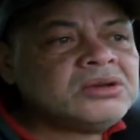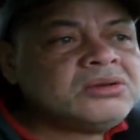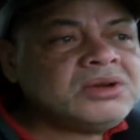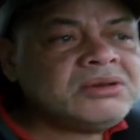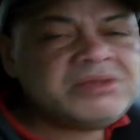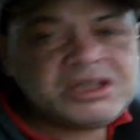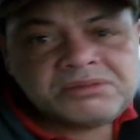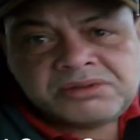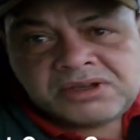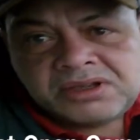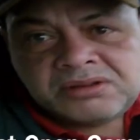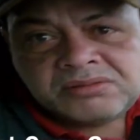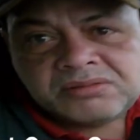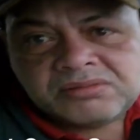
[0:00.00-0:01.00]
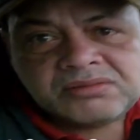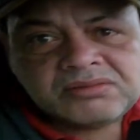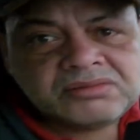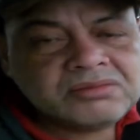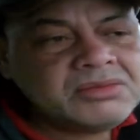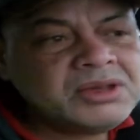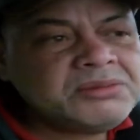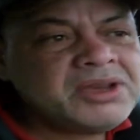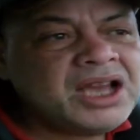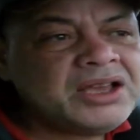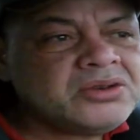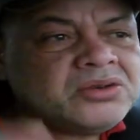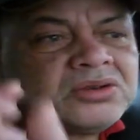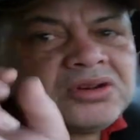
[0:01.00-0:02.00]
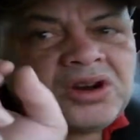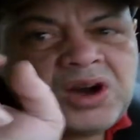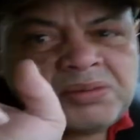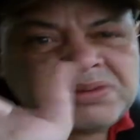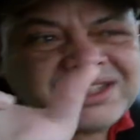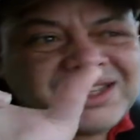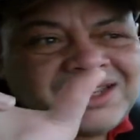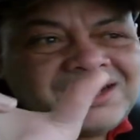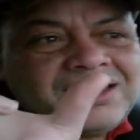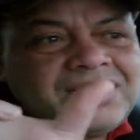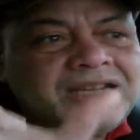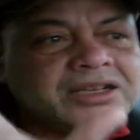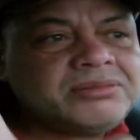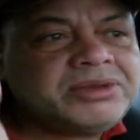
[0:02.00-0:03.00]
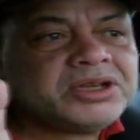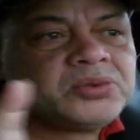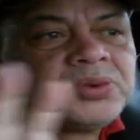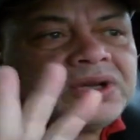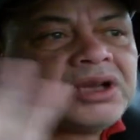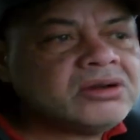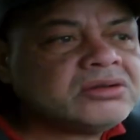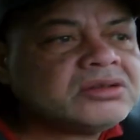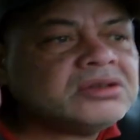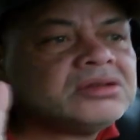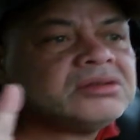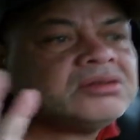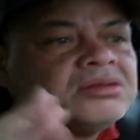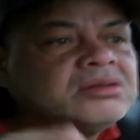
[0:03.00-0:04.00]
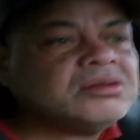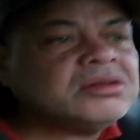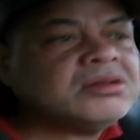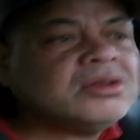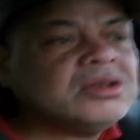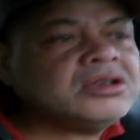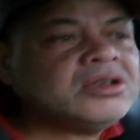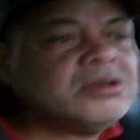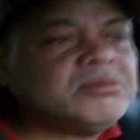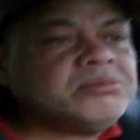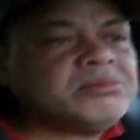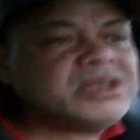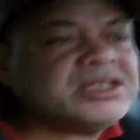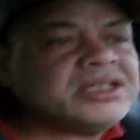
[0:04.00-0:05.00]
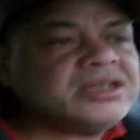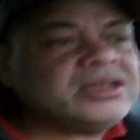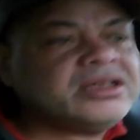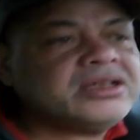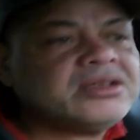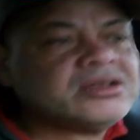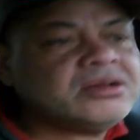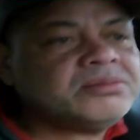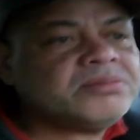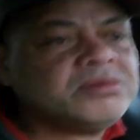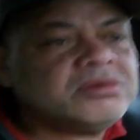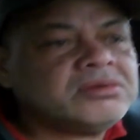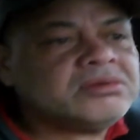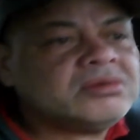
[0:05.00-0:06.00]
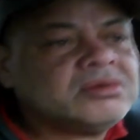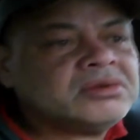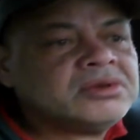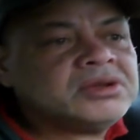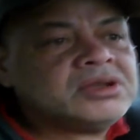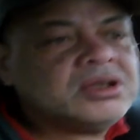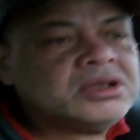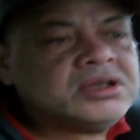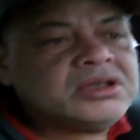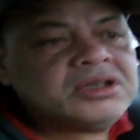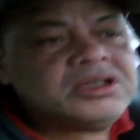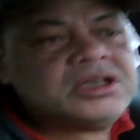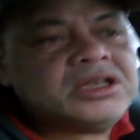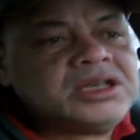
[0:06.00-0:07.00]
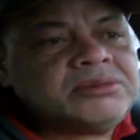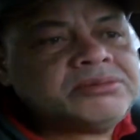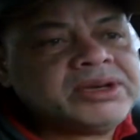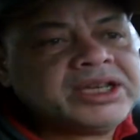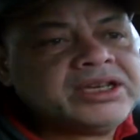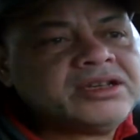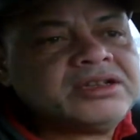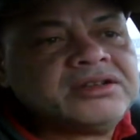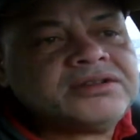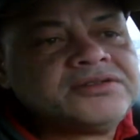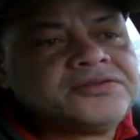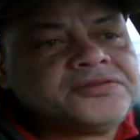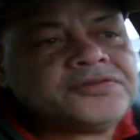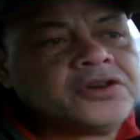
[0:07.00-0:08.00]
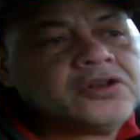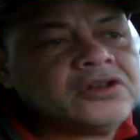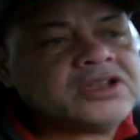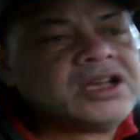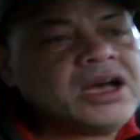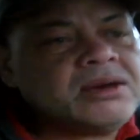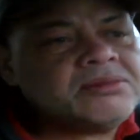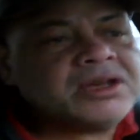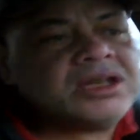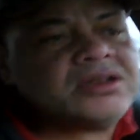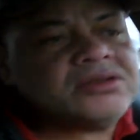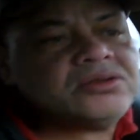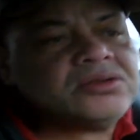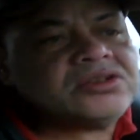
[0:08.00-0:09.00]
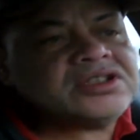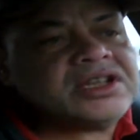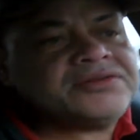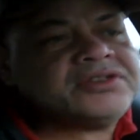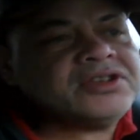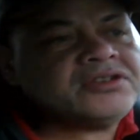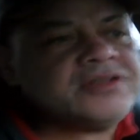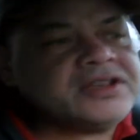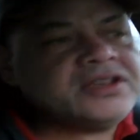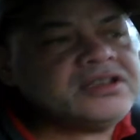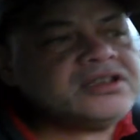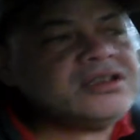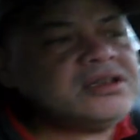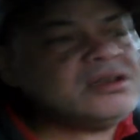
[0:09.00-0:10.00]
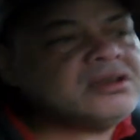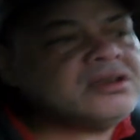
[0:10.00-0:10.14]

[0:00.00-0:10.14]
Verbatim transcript: well maybe maybe I could upscale a little bit without messing things up and bring the front camera to 720